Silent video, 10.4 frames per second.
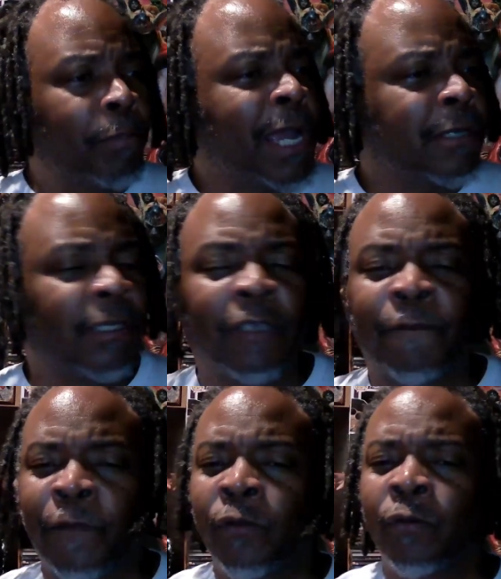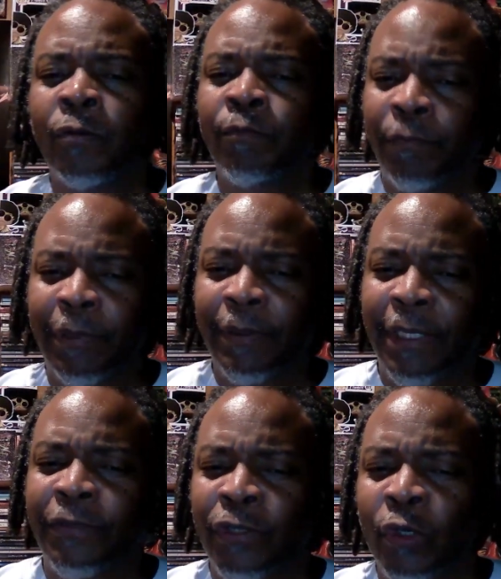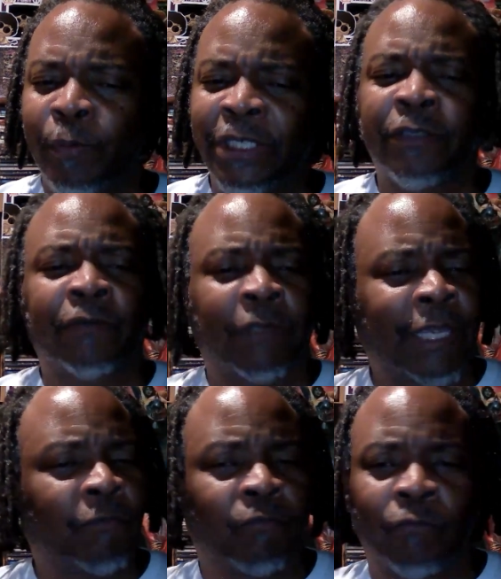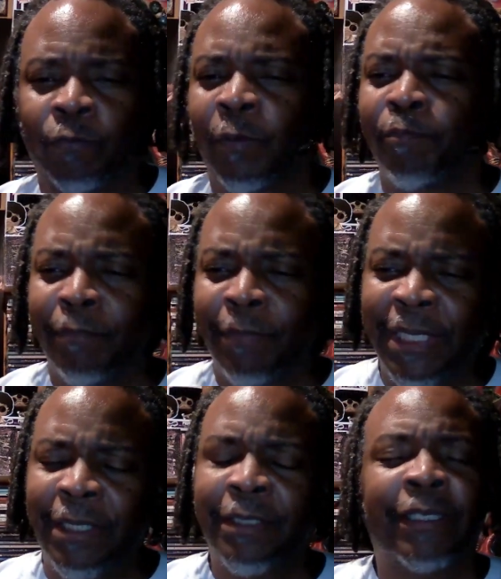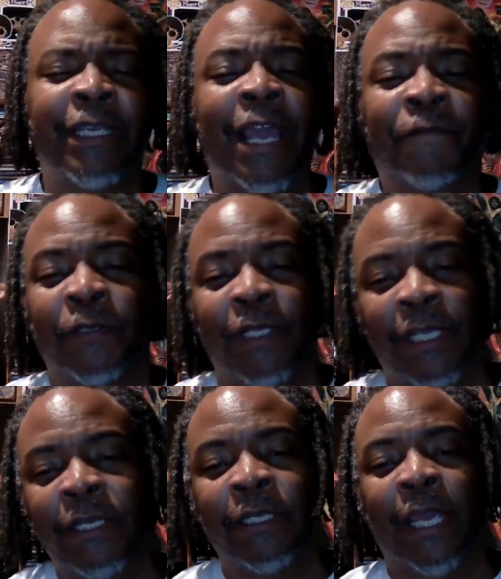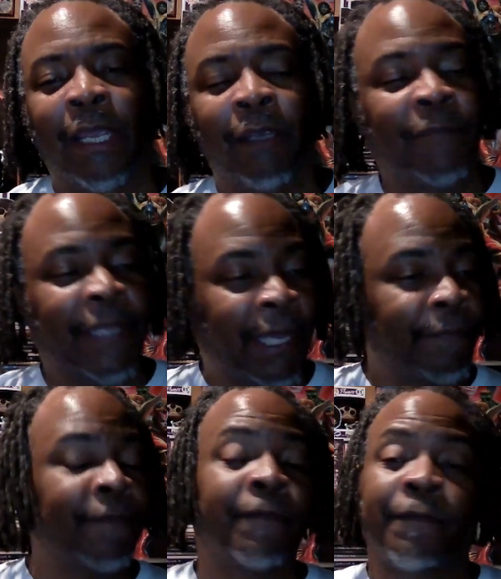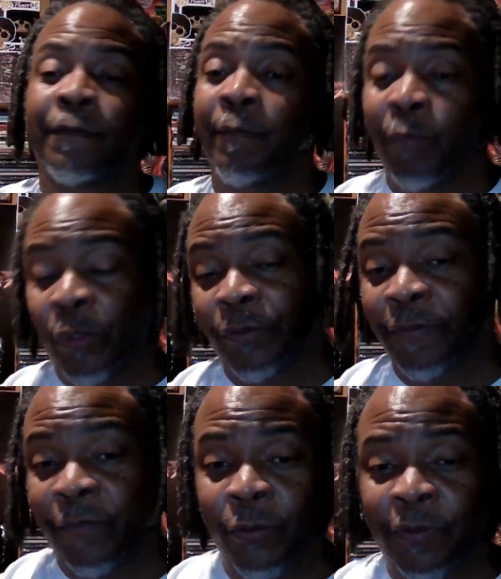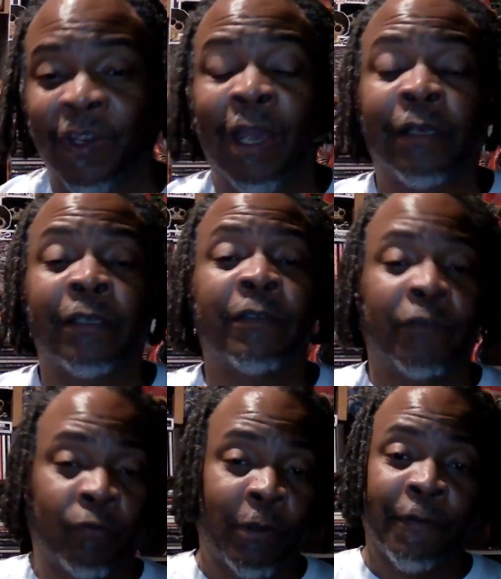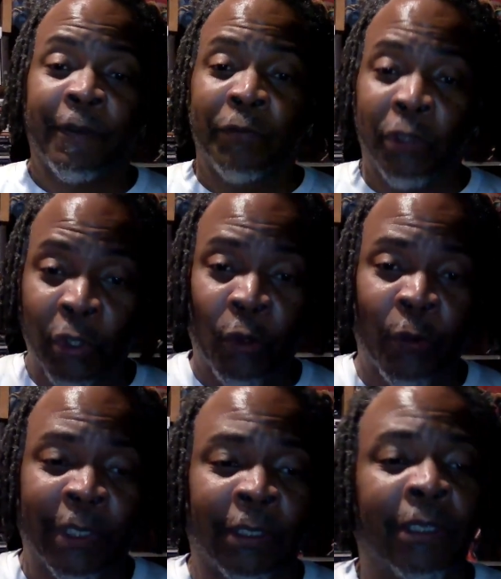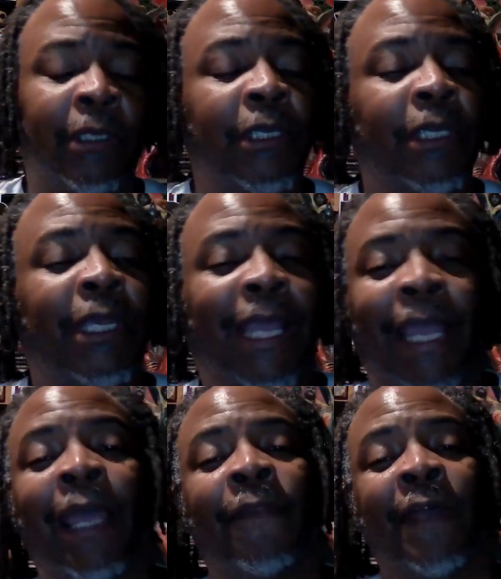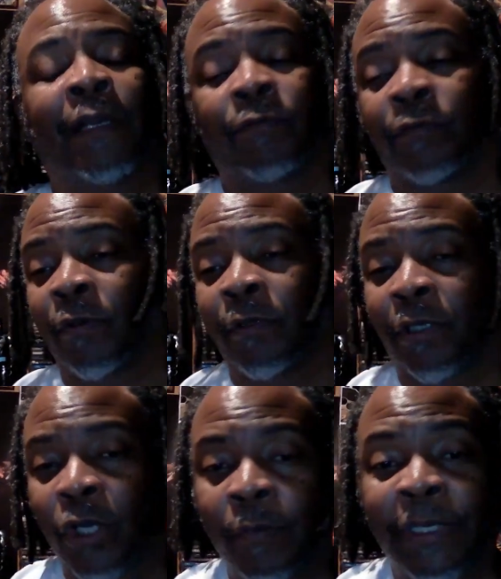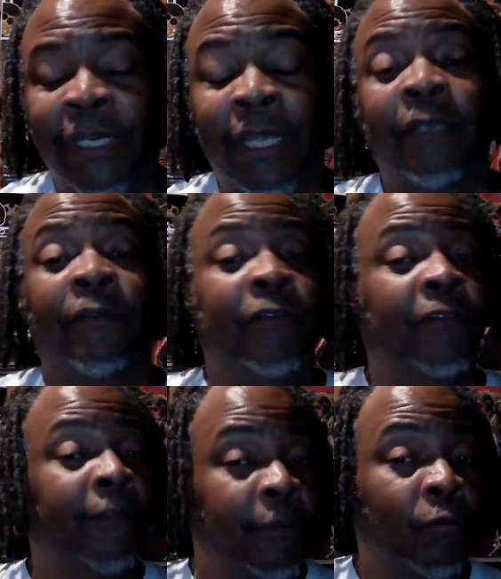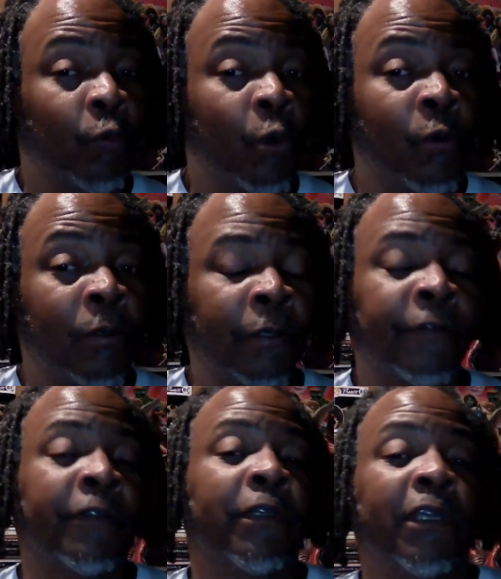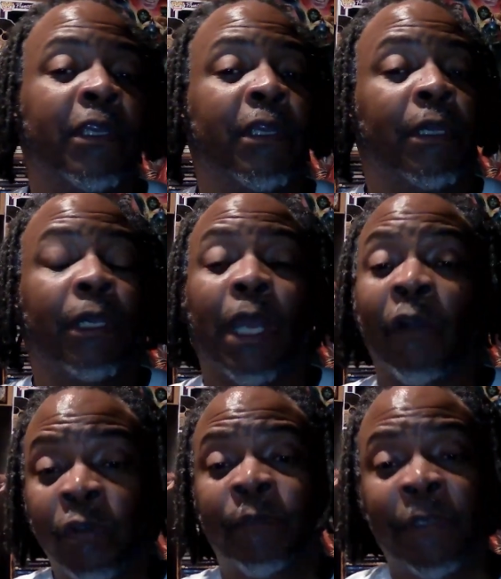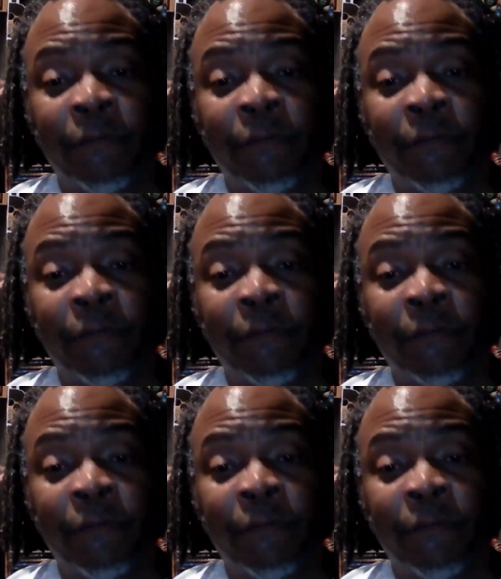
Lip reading: But if you had told me just like immediately after Endgame that the multiverse saga is where they were going and that it was going to culminate in Secret Wars, I would have